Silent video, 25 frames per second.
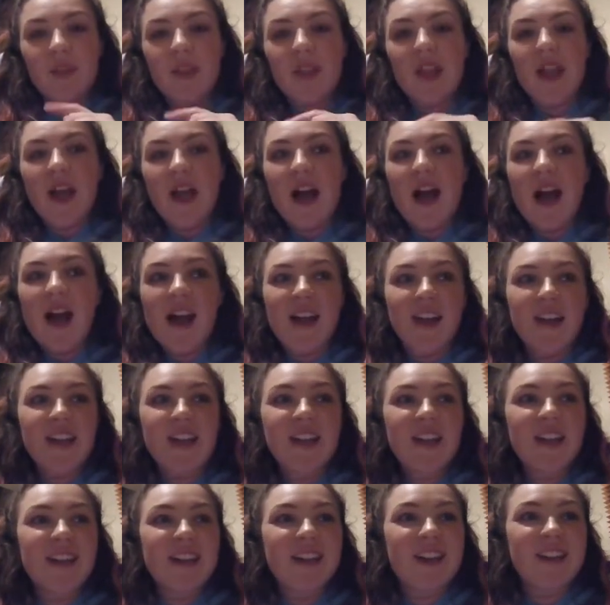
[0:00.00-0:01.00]
I
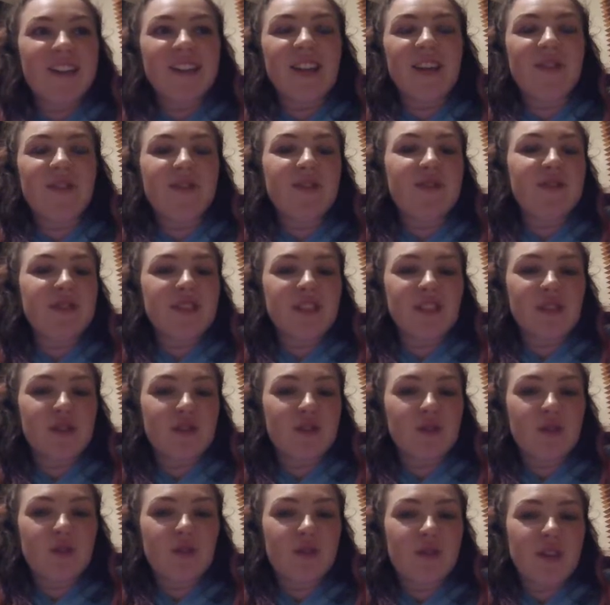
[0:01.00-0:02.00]
can never really
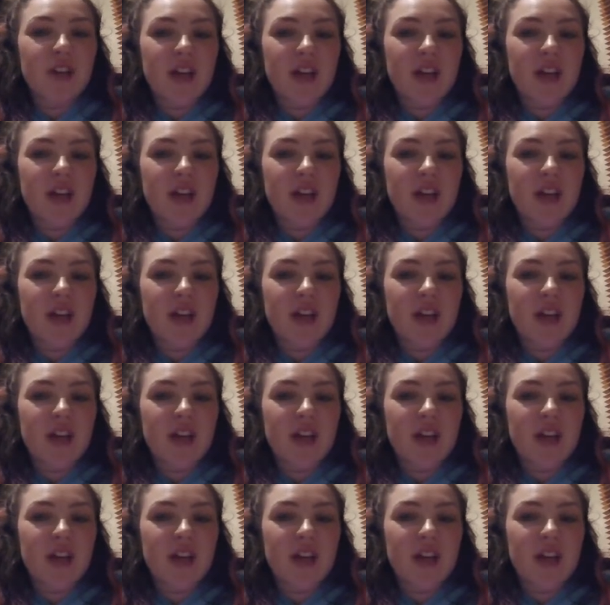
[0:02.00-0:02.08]
talk